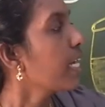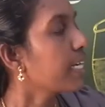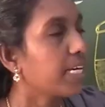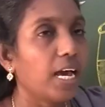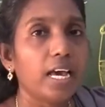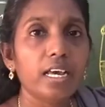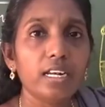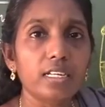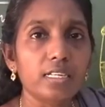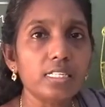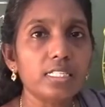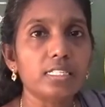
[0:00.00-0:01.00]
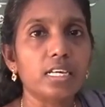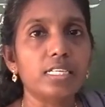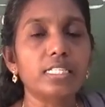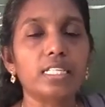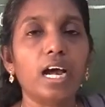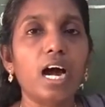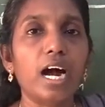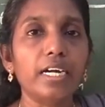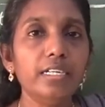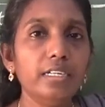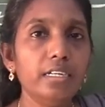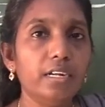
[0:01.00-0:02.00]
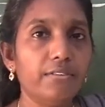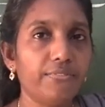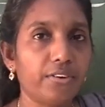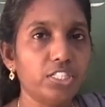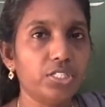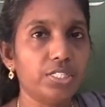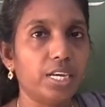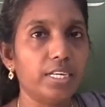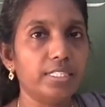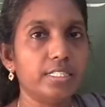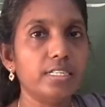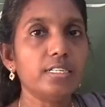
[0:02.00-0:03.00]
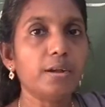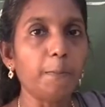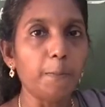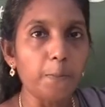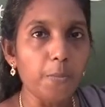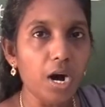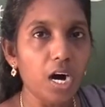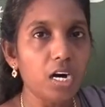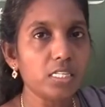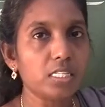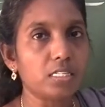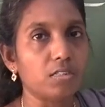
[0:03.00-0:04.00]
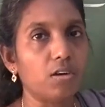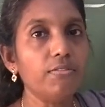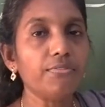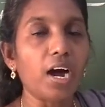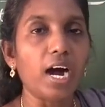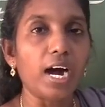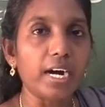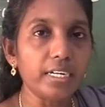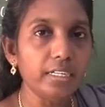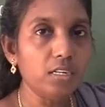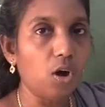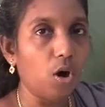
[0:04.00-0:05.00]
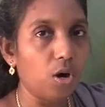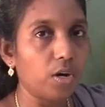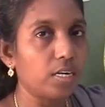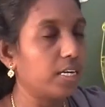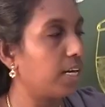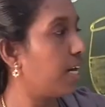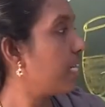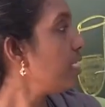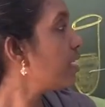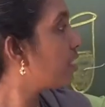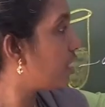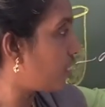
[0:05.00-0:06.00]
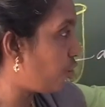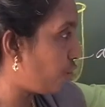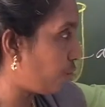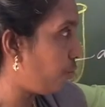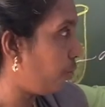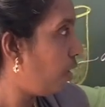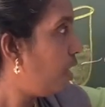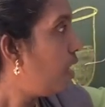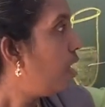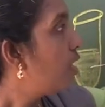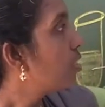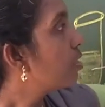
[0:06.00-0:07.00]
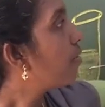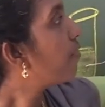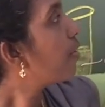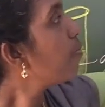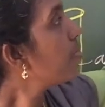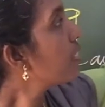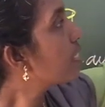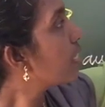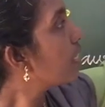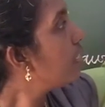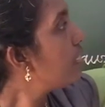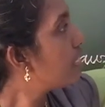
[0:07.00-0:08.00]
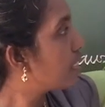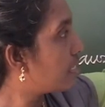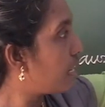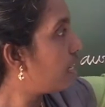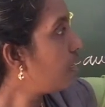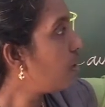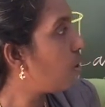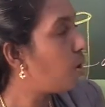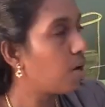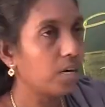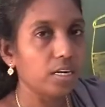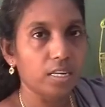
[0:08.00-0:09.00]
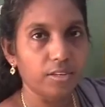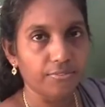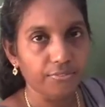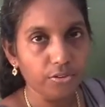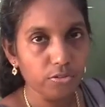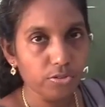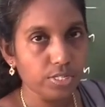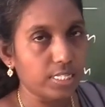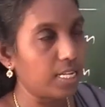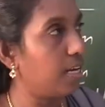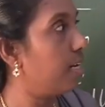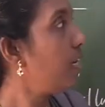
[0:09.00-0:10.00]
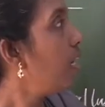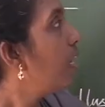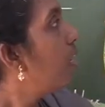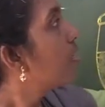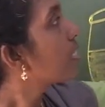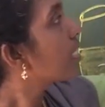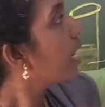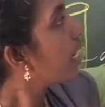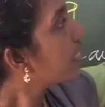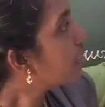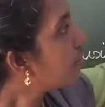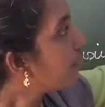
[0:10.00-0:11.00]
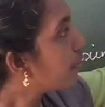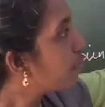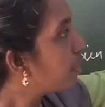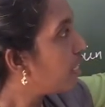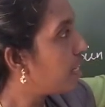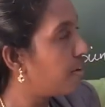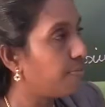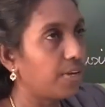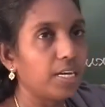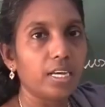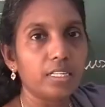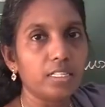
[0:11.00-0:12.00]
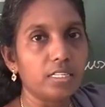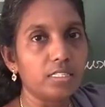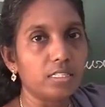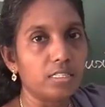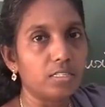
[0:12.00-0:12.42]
Callus is the undifferentiated mass of unorganized tissue. So, from a single cell or a few cell selected from the leaf, here the